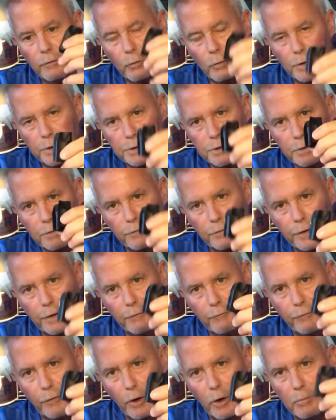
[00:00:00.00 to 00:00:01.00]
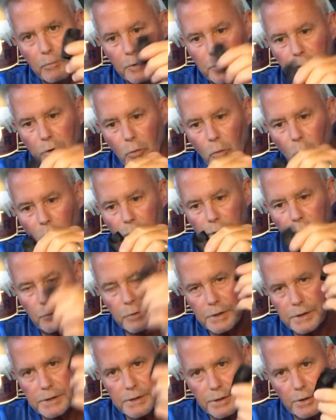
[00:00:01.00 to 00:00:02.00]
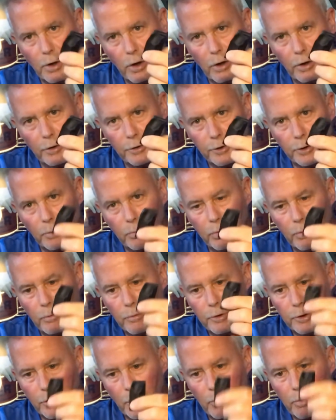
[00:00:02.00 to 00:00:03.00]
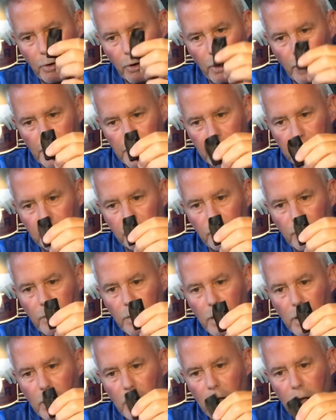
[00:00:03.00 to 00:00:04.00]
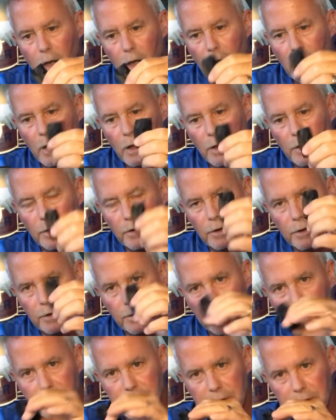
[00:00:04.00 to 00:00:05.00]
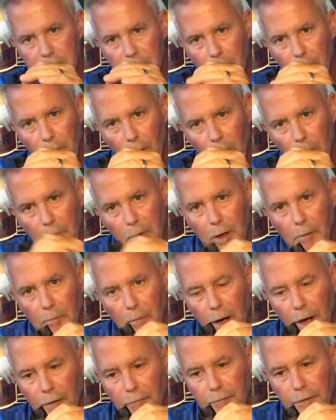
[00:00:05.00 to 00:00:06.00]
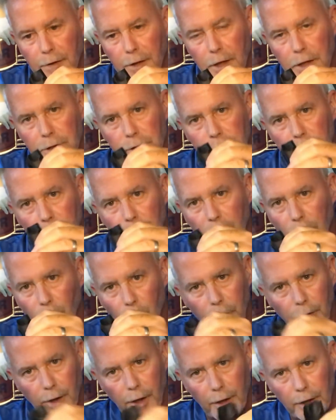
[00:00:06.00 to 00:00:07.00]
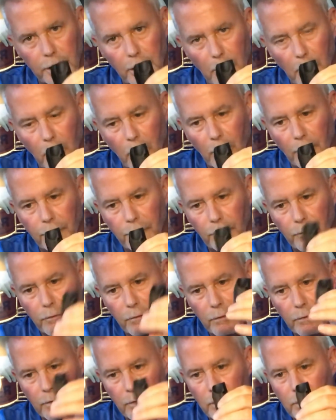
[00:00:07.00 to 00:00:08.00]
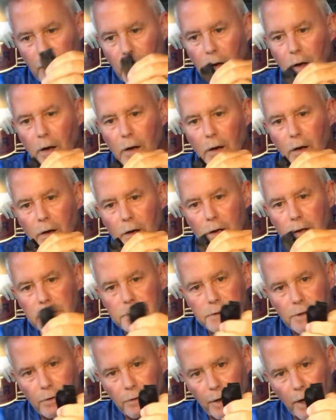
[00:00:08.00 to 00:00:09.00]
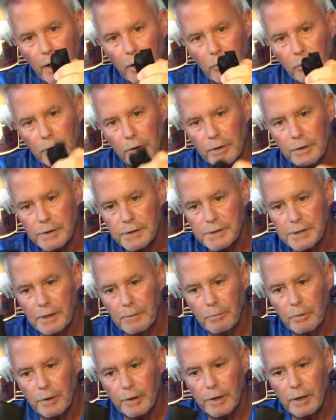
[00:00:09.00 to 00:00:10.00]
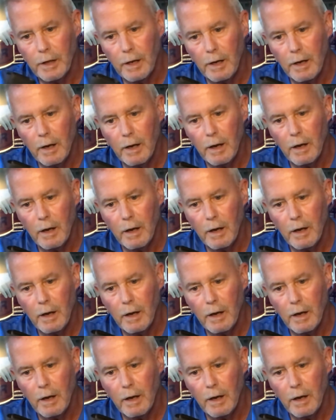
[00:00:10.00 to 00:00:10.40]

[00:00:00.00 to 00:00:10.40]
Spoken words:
once you've confirmed you want to install your product, this is a permanent modification and will not come off. So now we're going to simply